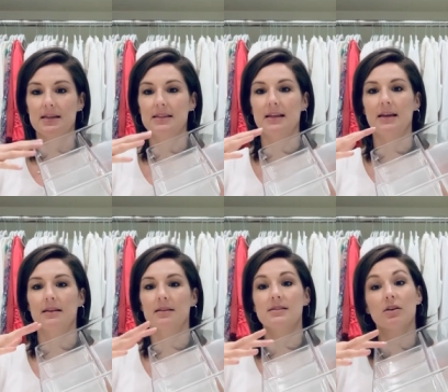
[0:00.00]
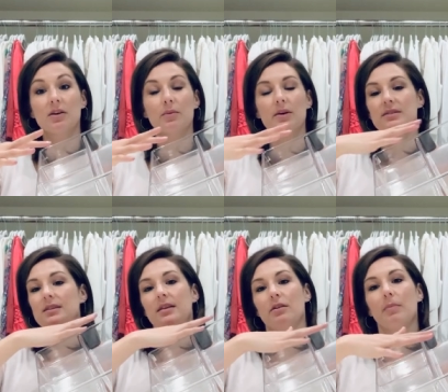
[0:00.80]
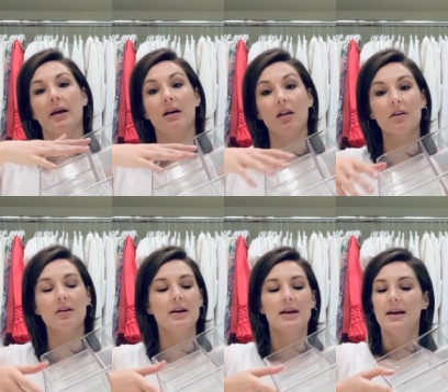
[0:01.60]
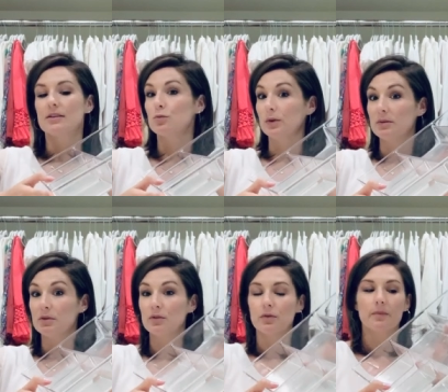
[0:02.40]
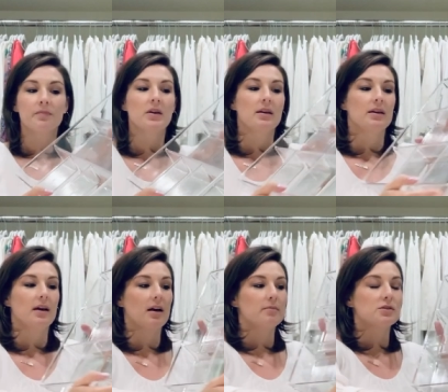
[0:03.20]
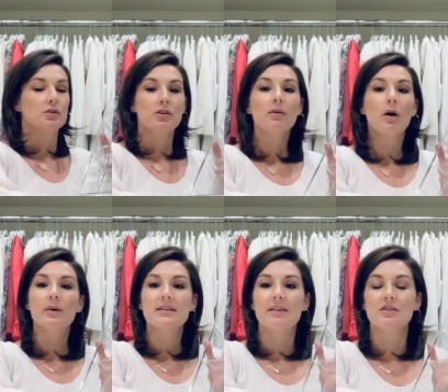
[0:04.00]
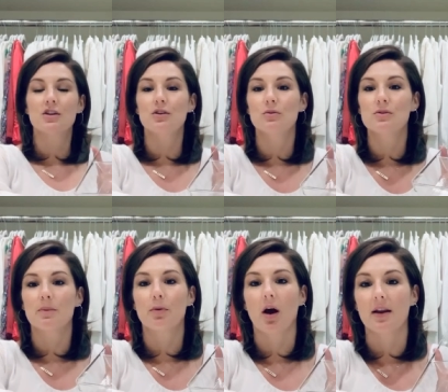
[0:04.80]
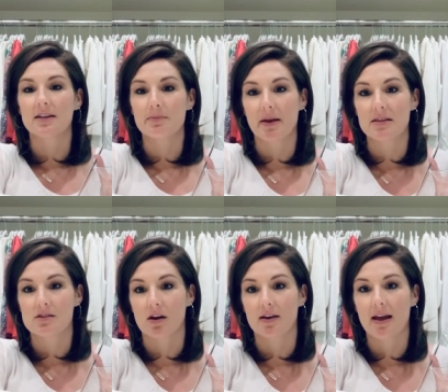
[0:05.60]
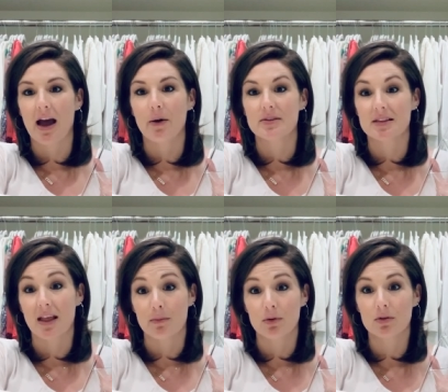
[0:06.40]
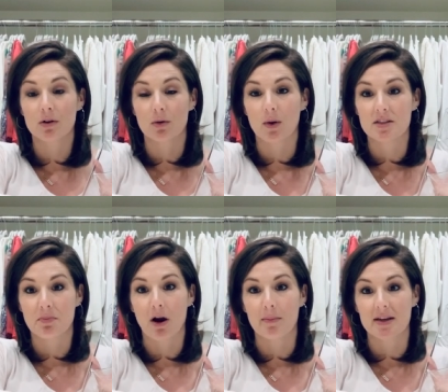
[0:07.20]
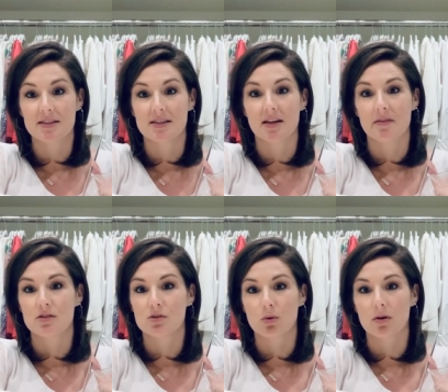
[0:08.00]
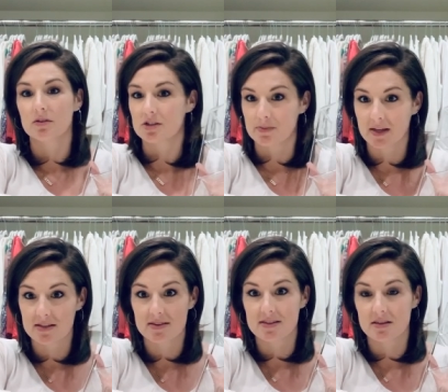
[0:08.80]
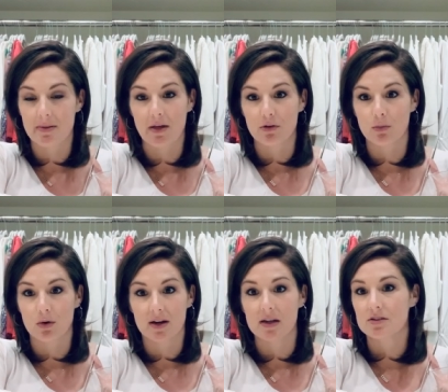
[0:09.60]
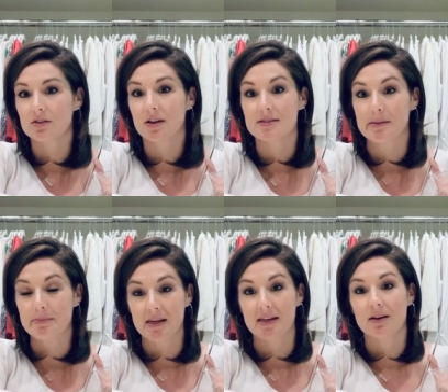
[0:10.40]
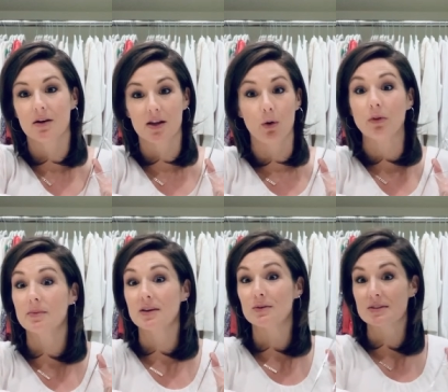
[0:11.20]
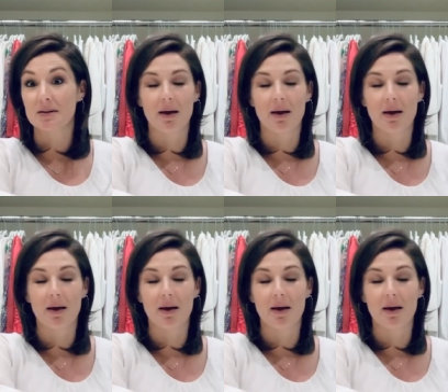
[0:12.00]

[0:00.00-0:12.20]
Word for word: and then the silky ones and then they're by color. It's really beautiful. Um, so you don't always have to use a product based on how it's labeled or what department it's in in the store. Just because this is a bathroom organizer doesn't mean it can only be used in a